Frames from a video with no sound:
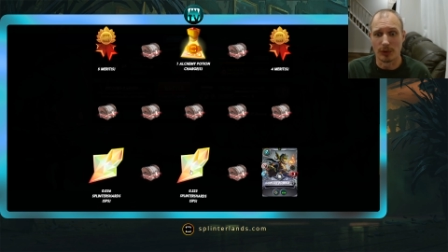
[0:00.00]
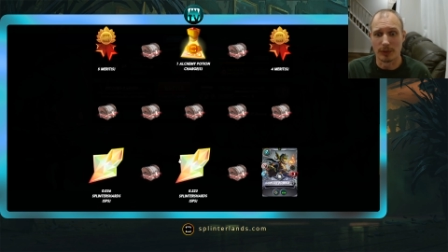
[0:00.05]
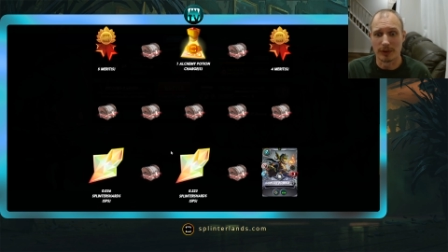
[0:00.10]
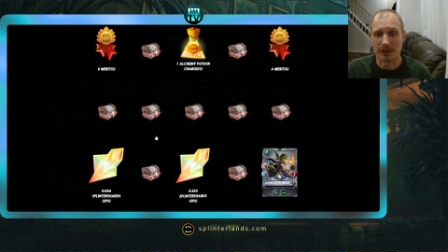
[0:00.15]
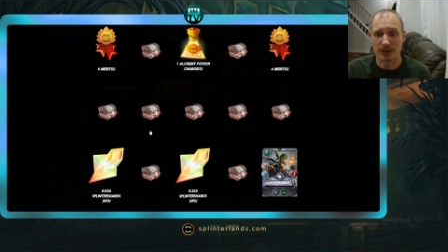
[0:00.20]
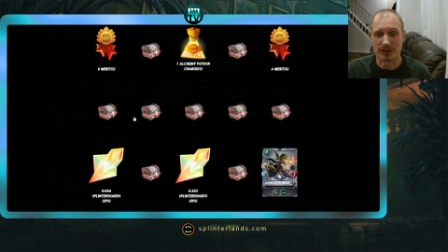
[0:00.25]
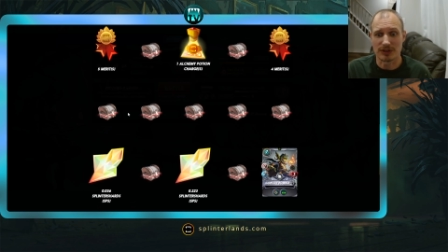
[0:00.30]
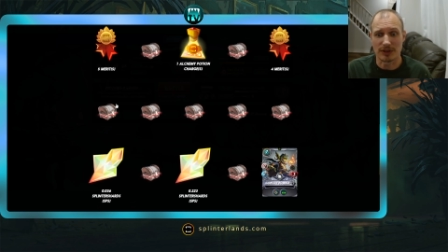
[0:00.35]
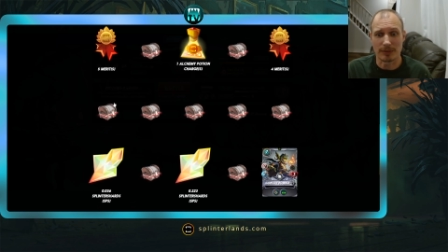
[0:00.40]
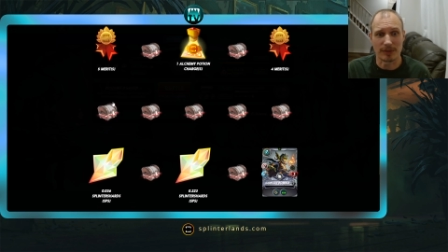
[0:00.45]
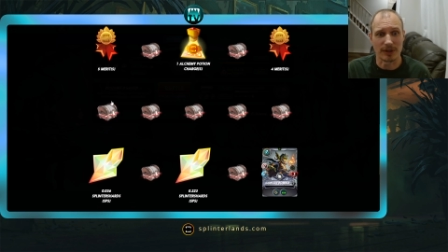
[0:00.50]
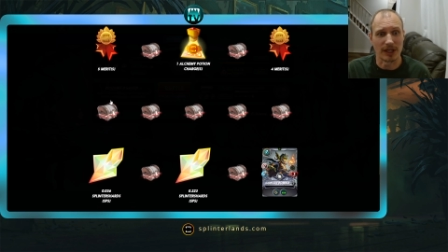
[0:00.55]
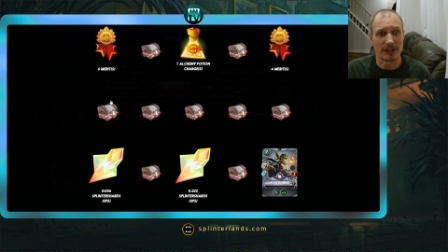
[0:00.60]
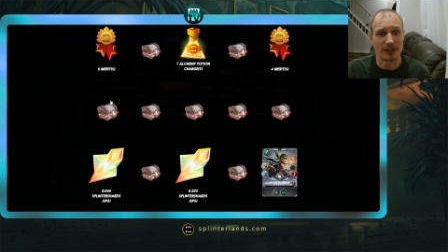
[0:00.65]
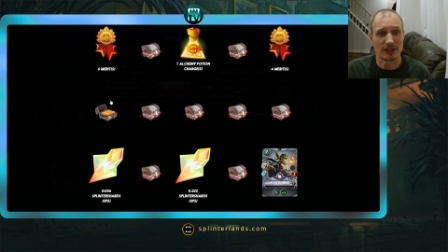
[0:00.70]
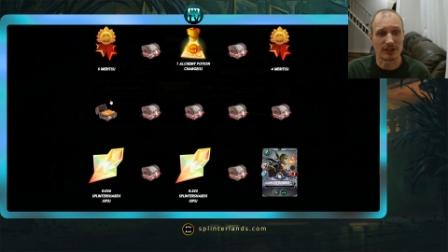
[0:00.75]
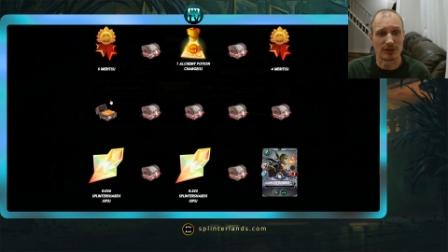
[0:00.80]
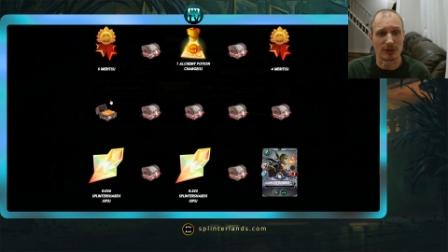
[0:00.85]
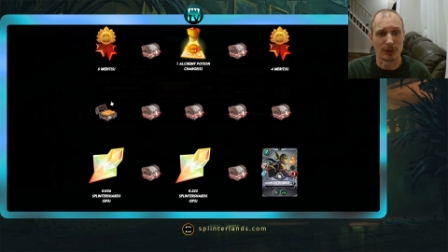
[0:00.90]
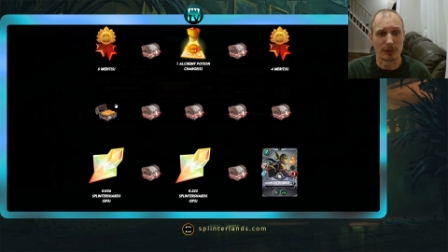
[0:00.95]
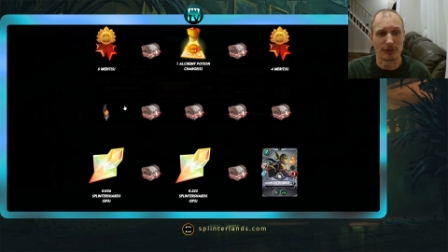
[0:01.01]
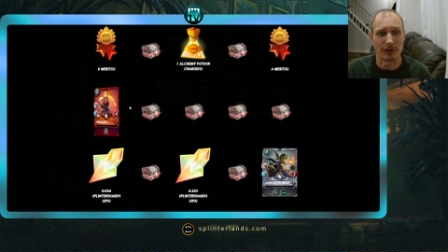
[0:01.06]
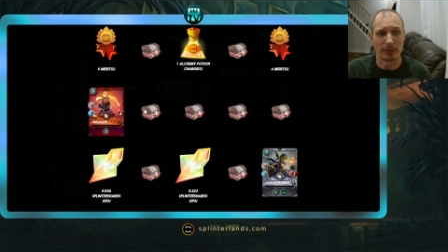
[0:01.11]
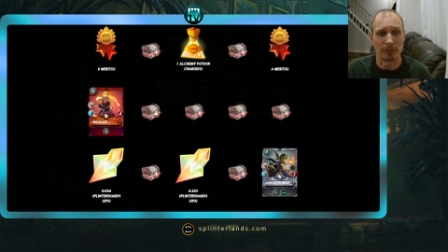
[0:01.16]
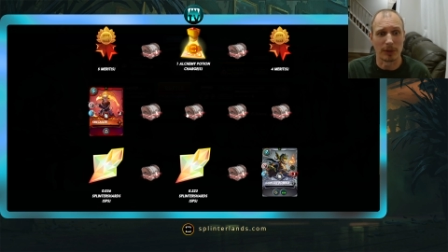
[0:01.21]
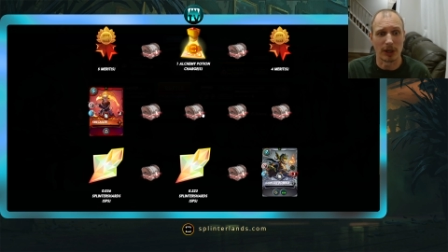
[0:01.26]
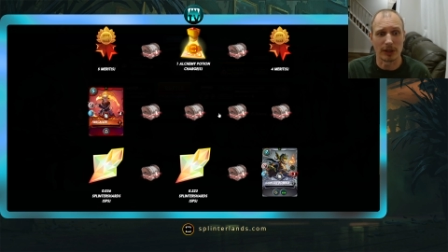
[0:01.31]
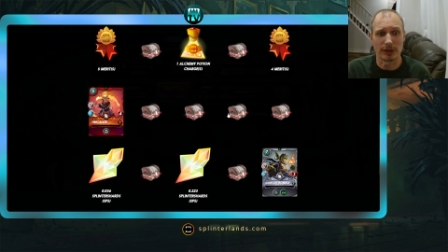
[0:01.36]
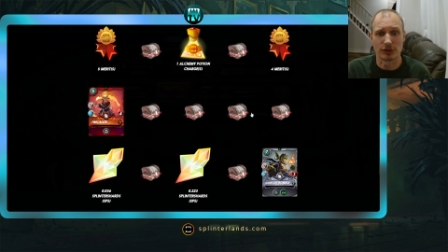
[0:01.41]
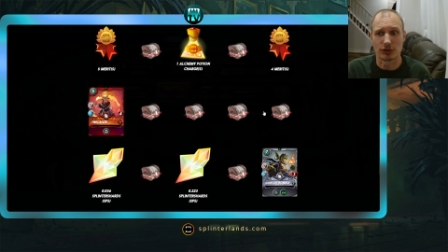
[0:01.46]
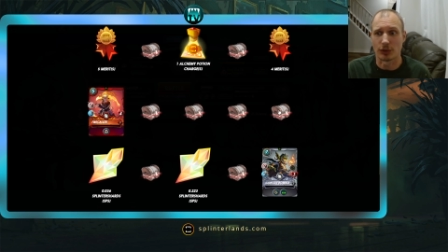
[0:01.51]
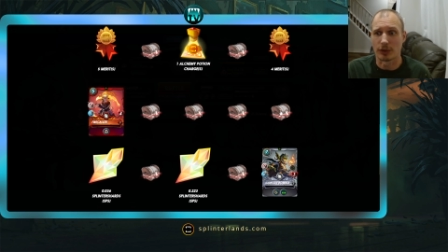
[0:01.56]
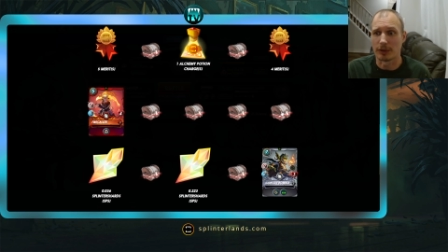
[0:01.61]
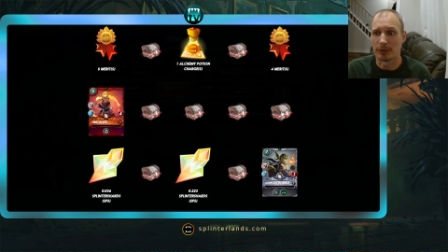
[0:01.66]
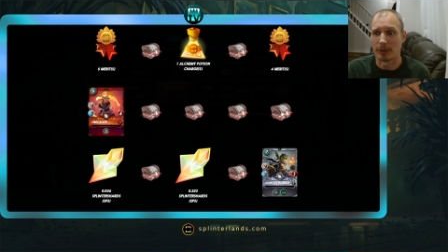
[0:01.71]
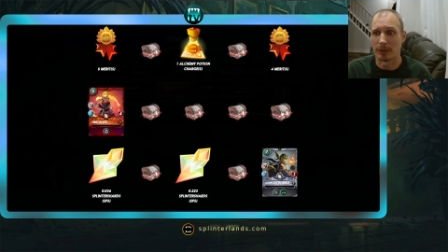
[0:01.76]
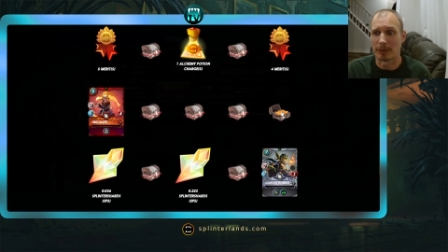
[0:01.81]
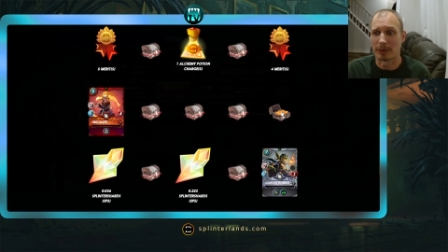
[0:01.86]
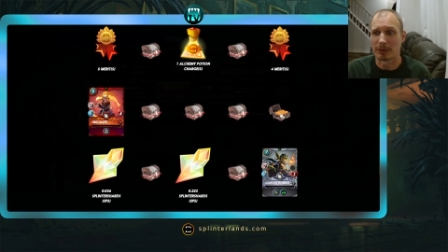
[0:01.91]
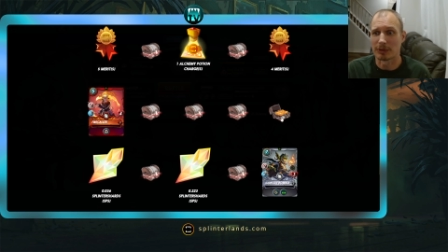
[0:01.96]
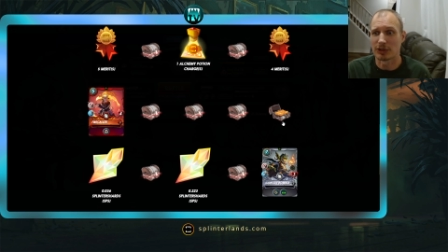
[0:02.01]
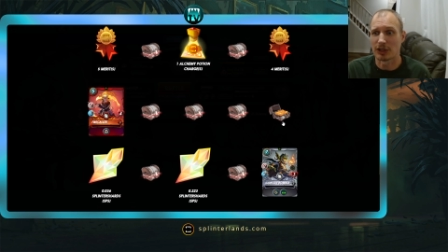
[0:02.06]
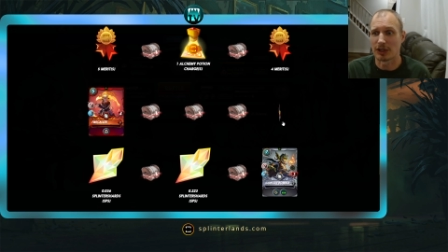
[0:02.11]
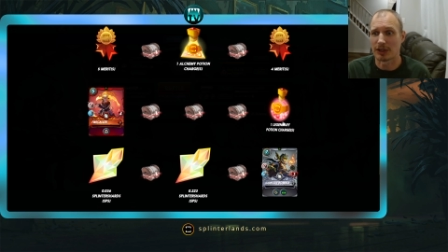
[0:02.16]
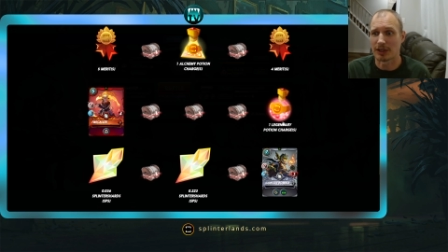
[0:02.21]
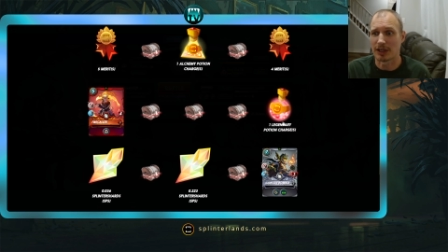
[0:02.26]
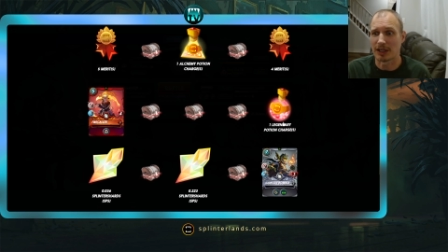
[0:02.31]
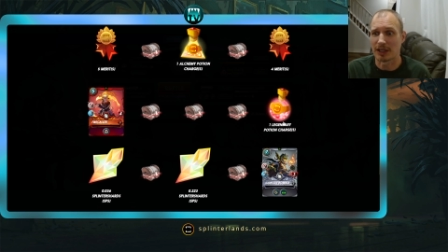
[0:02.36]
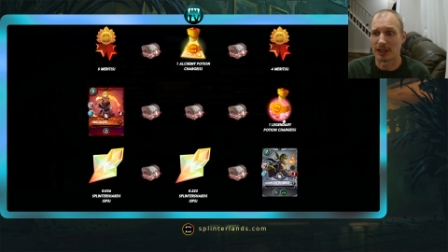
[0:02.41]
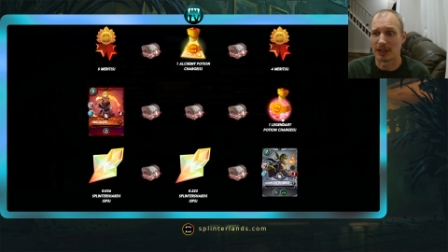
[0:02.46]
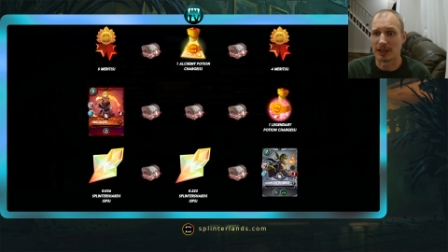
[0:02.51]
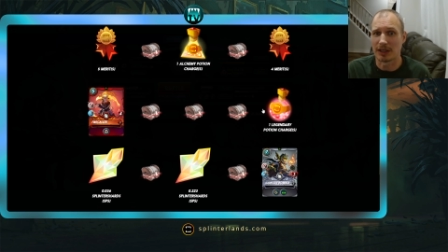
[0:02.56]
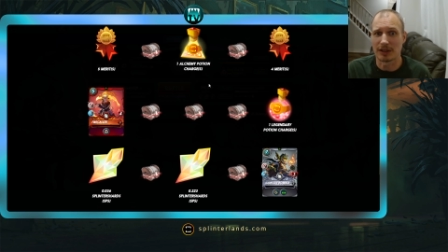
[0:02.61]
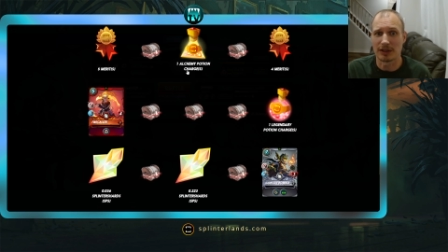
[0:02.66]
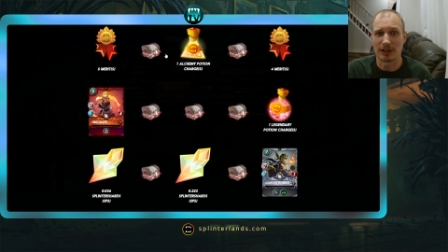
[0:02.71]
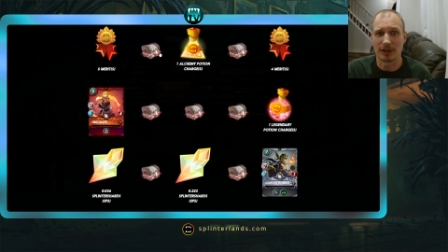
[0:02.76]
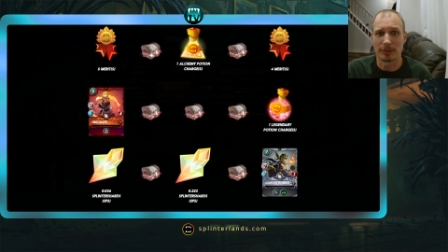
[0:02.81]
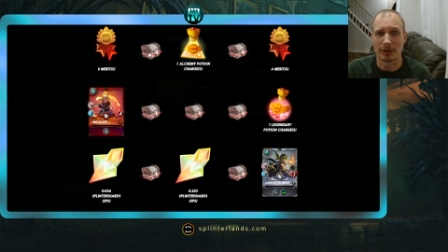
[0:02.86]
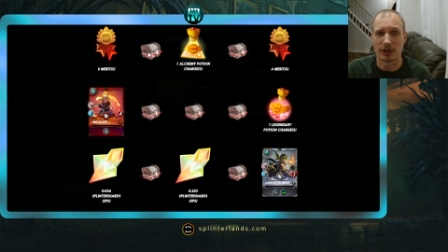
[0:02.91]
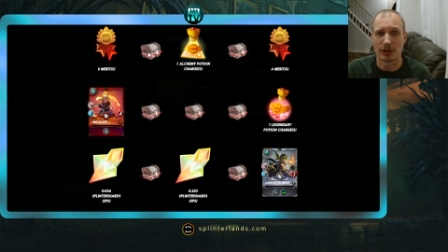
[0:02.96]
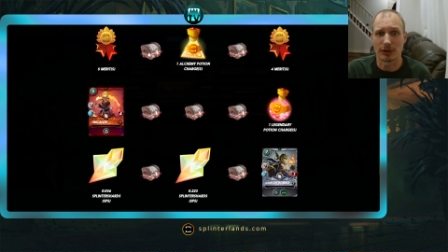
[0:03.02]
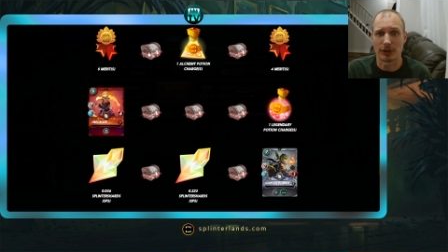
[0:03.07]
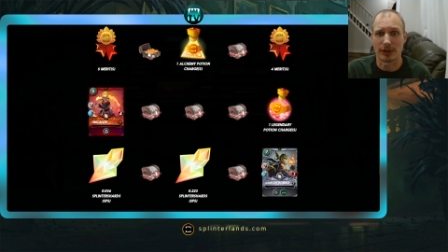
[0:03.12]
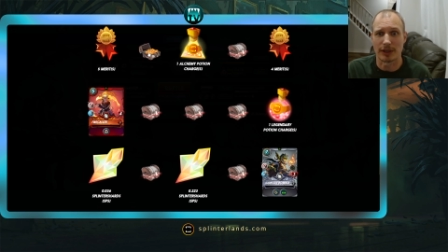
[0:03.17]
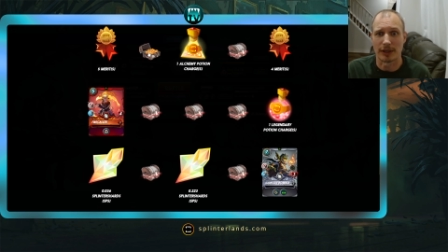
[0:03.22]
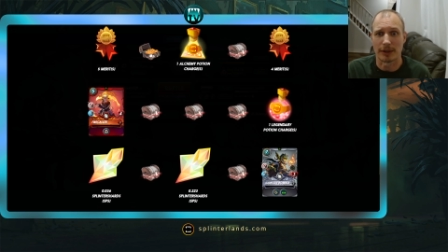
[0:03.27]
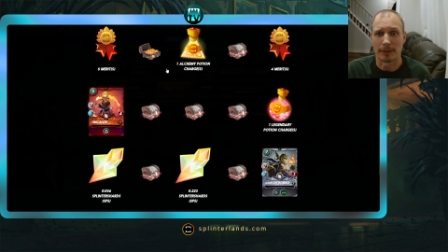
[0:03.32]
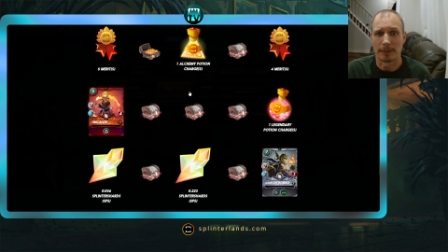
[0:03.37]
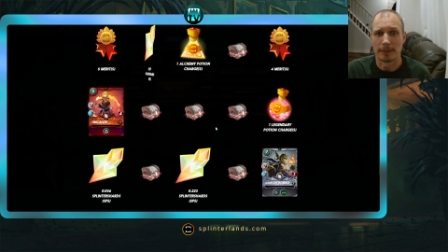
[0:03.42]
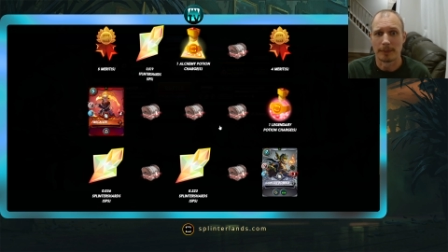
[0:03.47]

which is something I just learned from Mondroid when we were talking uh, a little bit earlier.